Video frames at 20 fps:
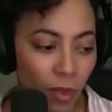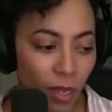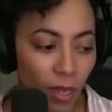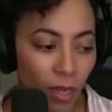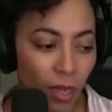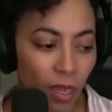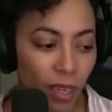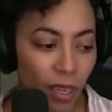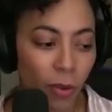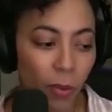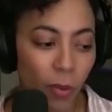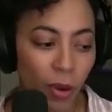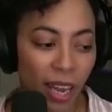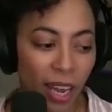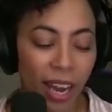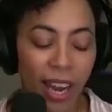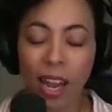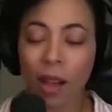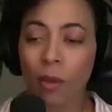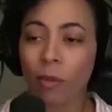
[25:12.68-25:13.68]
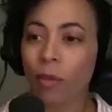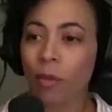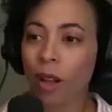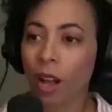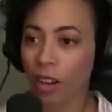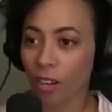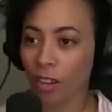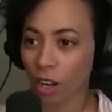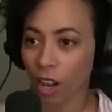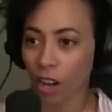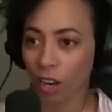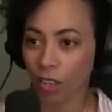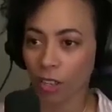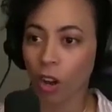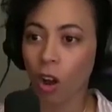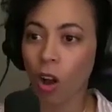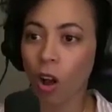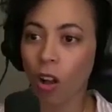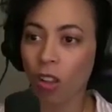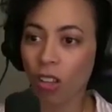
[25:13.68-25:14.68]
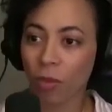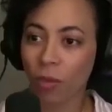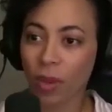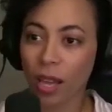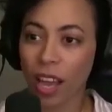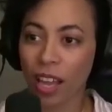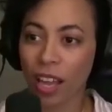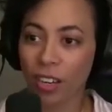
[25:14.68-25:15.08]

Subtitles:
even when I am on a call or behind a